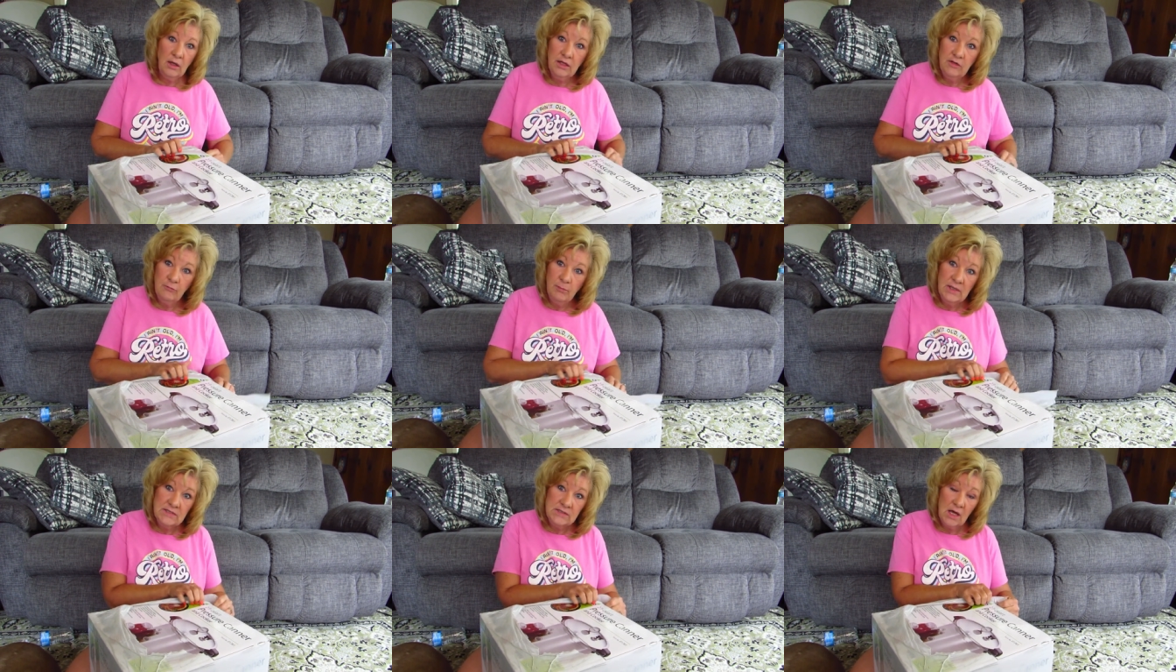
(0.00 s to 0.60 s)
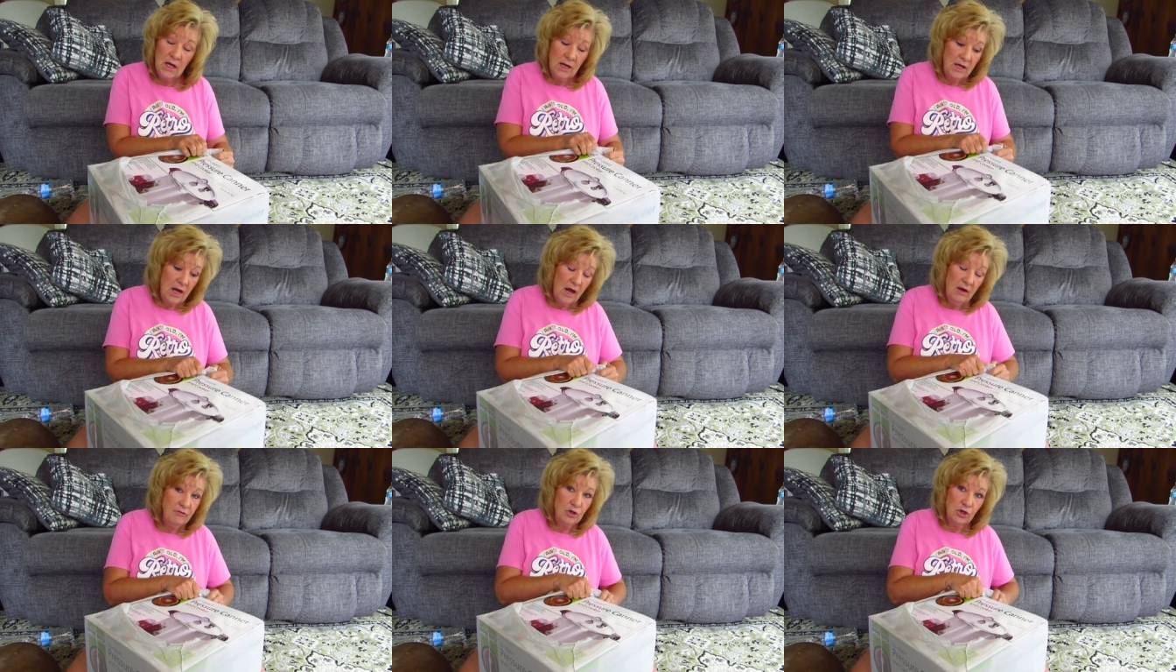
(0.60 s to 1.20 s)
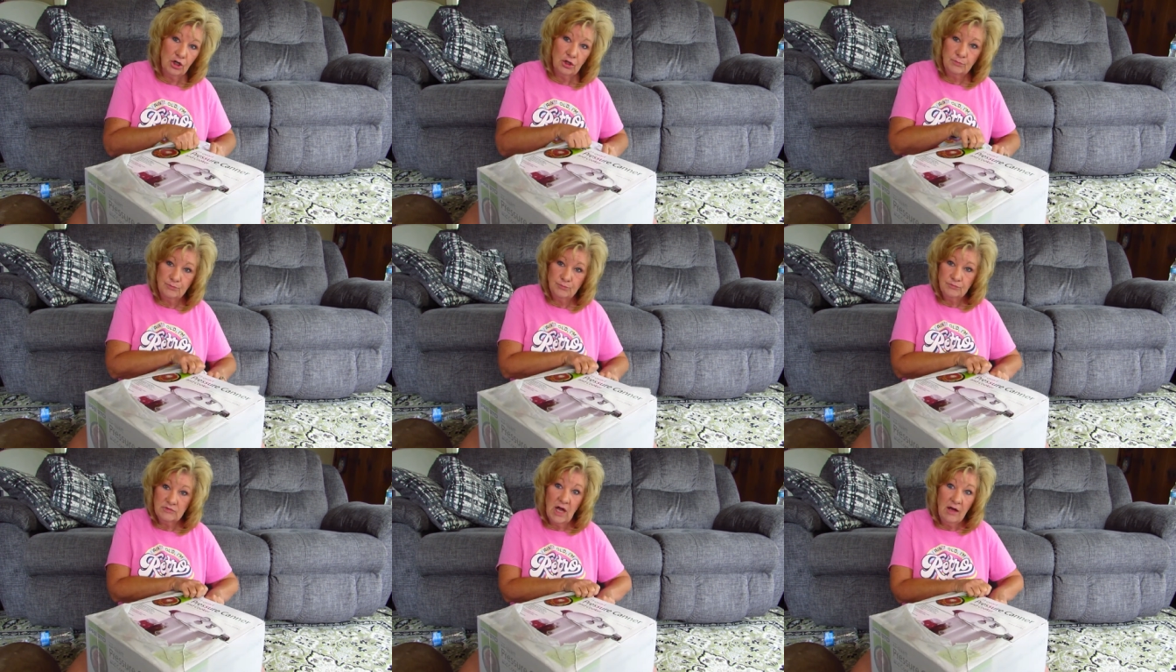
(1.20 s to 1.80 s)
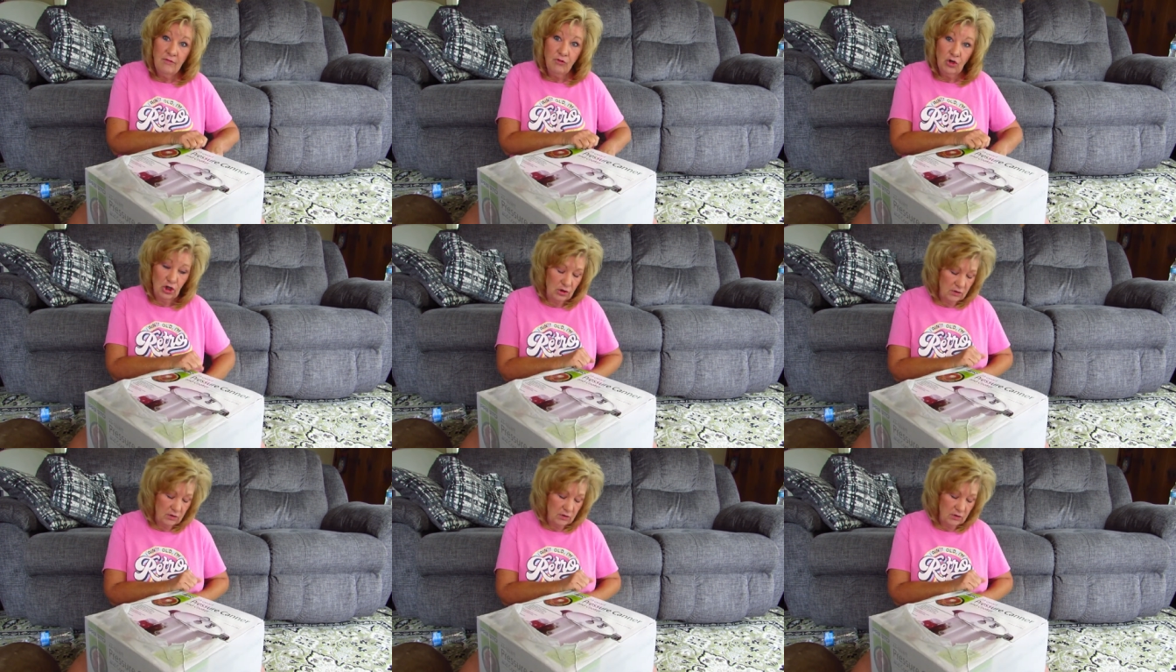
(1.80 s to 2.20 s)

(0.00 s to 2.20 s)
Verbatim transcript: leave my side ever, ever.